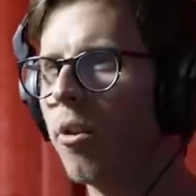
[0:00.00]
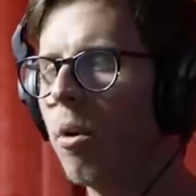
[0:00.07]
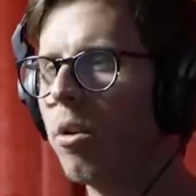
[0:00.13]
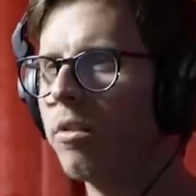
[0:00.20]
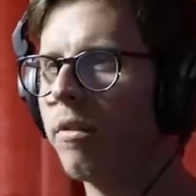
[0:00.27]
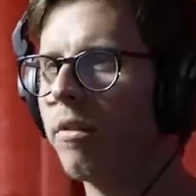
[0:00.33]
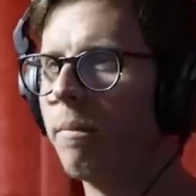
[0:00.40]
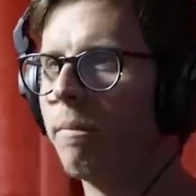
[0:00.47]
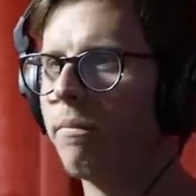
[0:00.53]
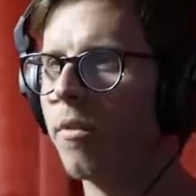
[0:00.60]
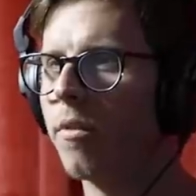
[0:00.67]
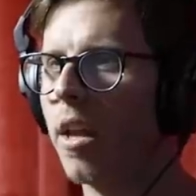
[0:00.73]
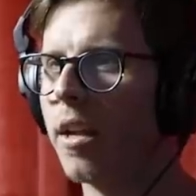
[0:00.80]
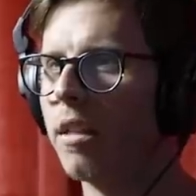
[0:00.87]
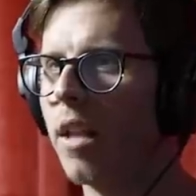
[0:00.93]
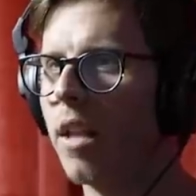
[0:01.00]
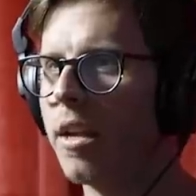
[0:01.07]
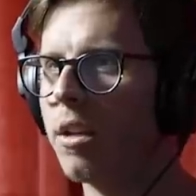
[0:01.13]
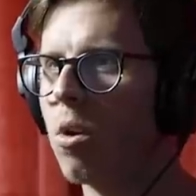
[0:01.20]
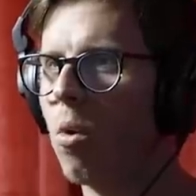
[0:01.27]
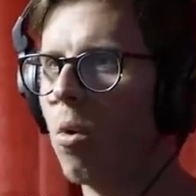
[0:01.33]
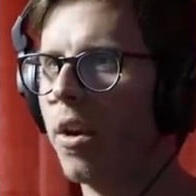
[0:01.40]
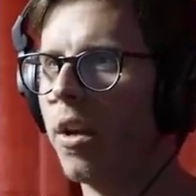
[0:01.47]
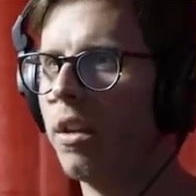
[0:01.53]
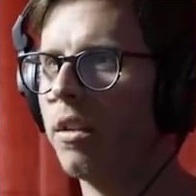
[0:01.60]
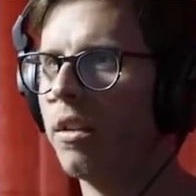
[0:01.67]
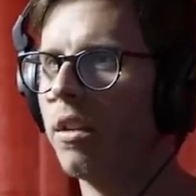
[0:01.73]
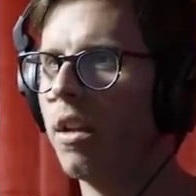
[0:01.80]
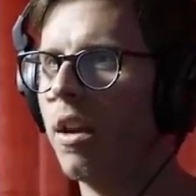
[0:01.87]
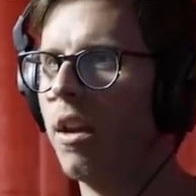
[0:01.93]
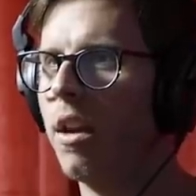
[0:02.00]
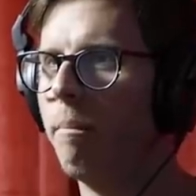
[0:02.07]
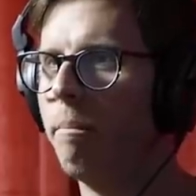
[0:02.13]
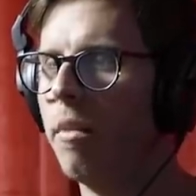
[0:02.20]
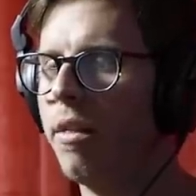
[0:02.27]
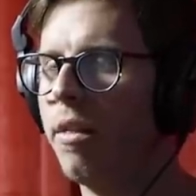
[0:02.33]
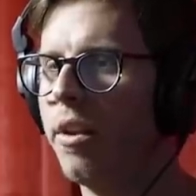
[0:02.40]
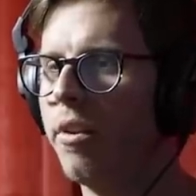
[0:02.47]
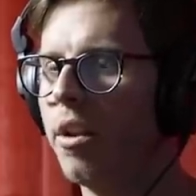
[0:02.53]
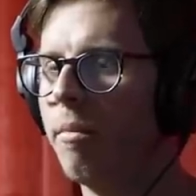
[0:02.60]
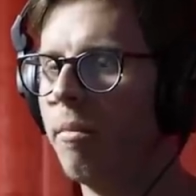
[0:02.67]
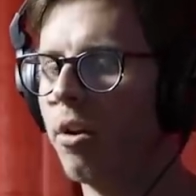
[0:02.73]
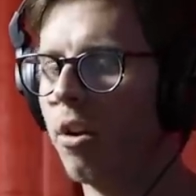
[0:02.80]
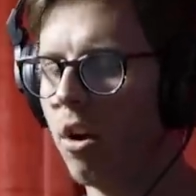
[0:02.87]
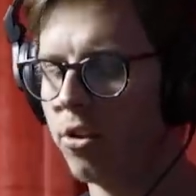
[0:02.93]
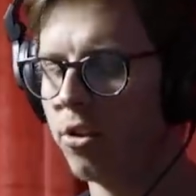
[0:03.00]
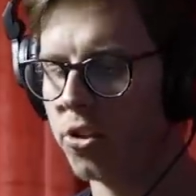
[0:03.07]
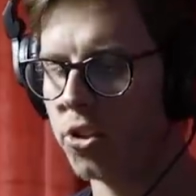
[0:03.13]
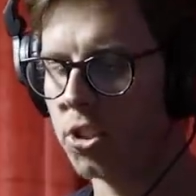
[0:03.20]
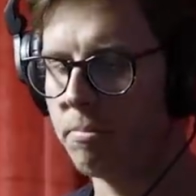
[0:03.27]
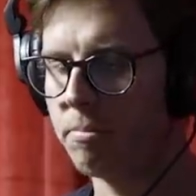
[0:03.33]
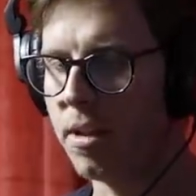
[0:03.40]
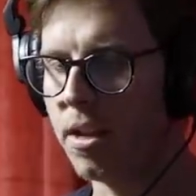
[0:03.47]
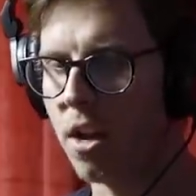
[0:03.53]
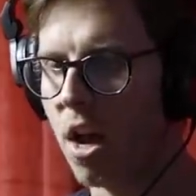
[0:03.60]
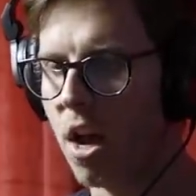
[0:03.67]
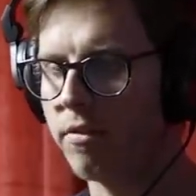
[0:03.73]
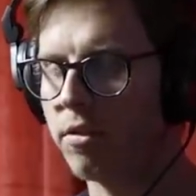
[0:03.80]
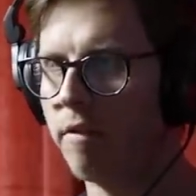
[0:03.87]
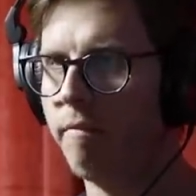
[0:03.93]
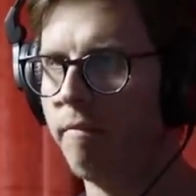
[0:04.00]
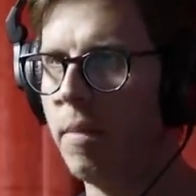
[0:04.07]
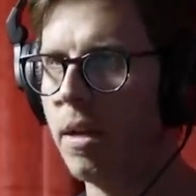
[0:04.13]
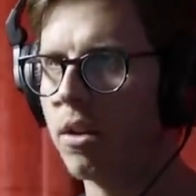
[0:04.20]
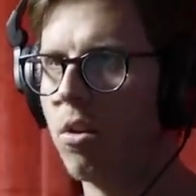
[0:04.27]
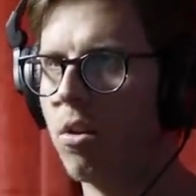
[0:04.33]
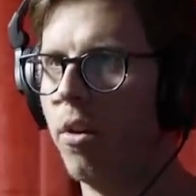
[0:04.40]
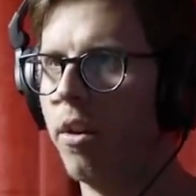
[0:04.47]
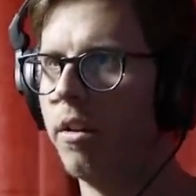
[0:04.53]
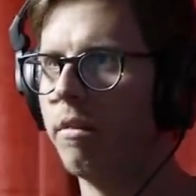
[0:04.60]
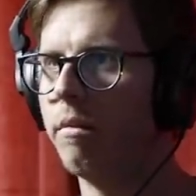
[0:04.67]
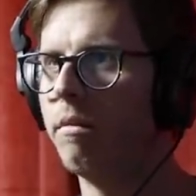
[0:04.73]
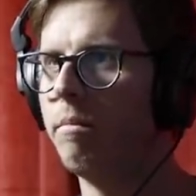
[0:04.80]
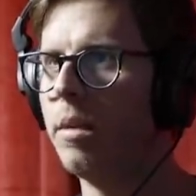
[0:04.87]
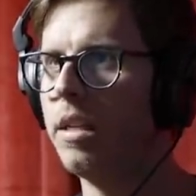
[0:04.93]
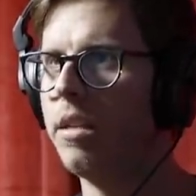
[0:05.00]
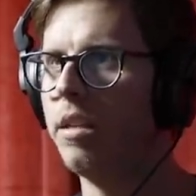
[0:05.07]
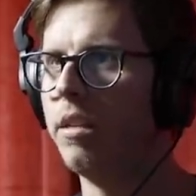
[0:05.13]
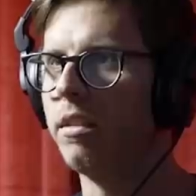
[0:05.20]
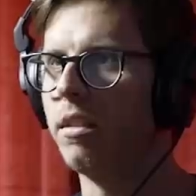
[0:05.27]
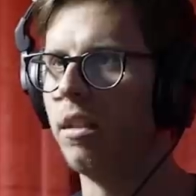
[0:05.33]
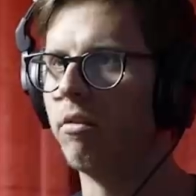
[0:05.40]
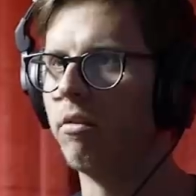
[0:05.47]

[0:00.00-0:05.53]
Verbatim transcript: They're most of them, like Litecoin and right. Ethereum, they're all just spin-offs of Bitcoin, B T C,